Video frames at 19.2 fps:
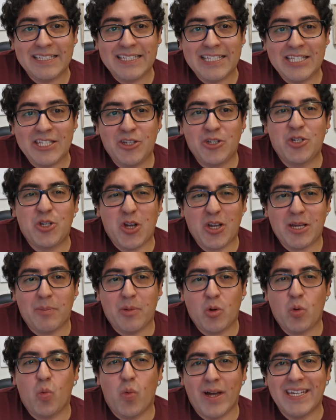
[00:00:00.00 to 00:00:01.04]
to talk about
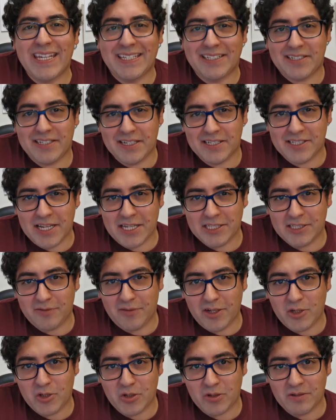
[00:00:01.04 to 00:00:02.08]
what is science
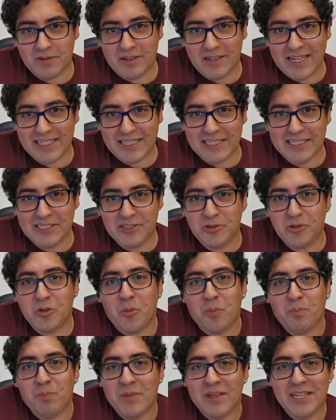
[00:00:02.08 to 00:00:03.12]
fiction, at least to
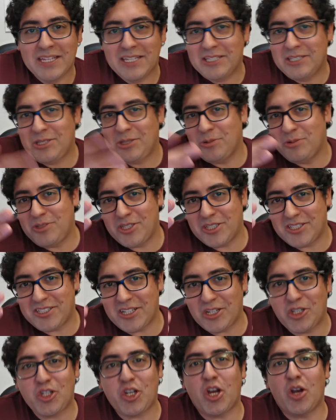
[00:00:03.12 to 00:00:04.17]
to just
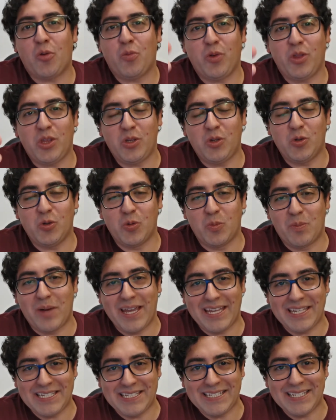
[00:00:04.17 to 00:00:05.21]
share with you my
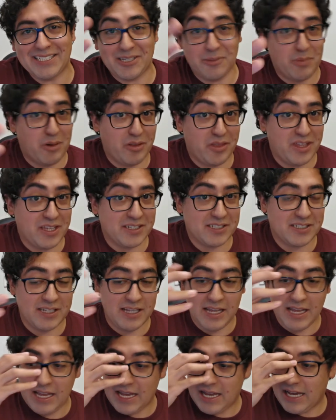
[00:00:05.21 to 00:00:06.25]
ideas about this.
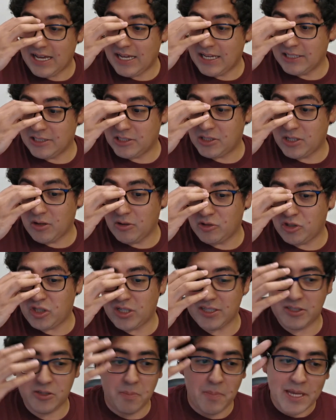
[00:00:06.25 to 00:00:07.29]
Um, so just
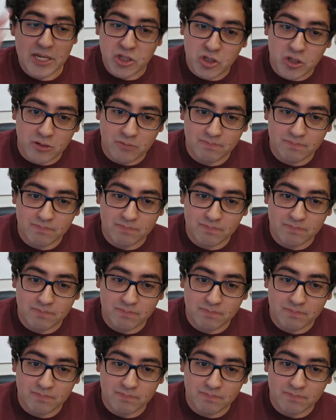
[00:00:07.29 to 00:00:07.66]
to mention